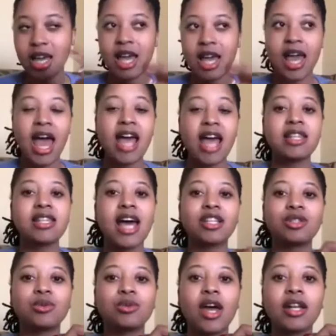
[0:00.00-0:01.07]
And
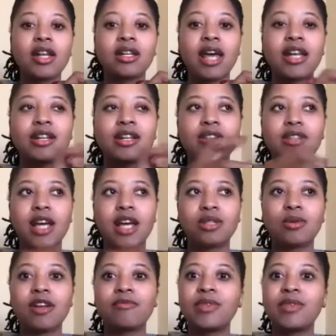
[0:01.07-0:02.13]
that's
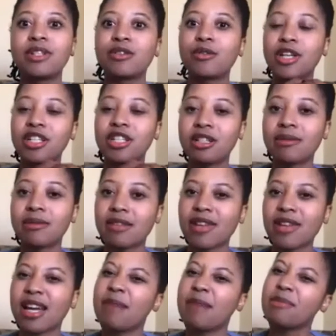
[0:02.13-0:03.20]
what I've been questioning myself.
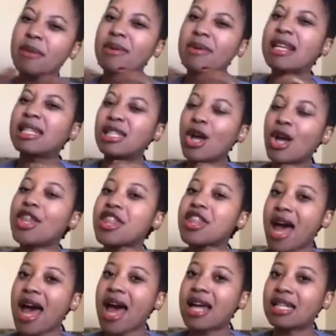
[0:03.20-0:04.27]
Like, maybe it's not
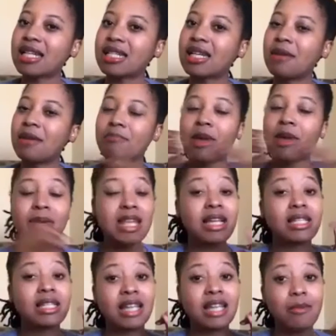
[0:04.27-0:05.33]
that. Maybe
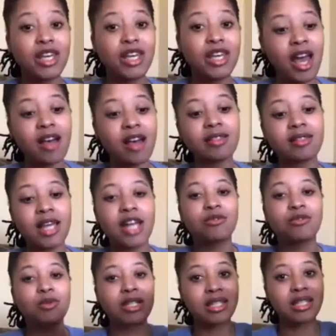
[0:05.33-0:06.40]
there's something else that
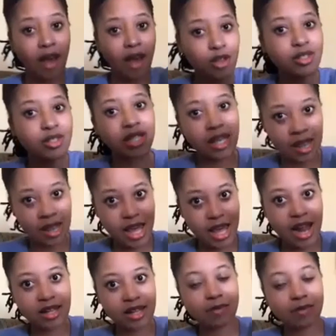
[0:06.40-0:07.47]
results
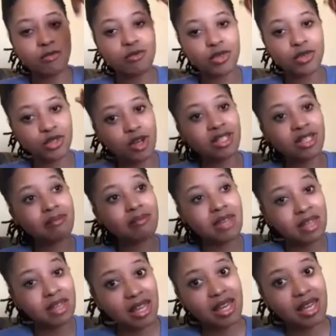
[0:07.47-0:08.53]
in
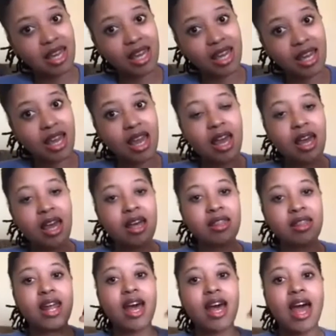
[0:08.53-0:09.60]
me thinking
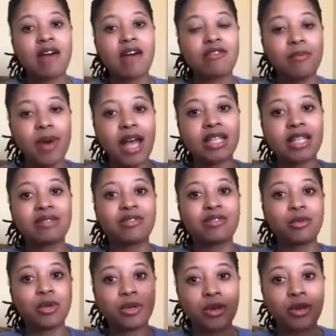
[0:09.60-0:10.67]
that I have a passion for
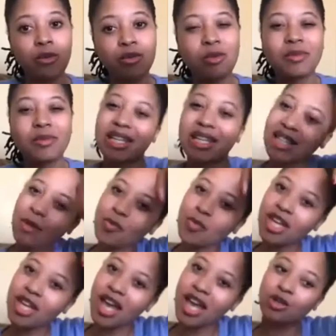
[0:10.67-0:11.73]
working with women. There's
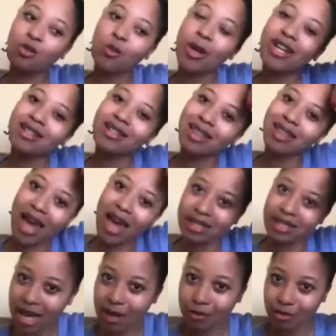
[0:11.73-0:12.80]
something else. Where does that
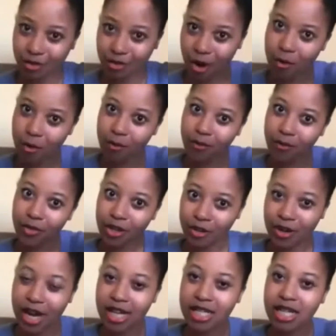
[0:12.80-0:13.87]
come from?
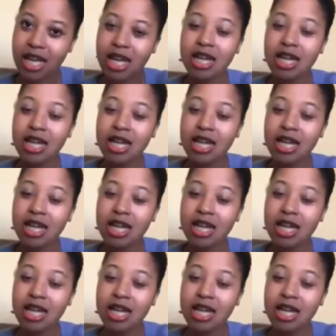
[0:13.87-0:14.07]
Right?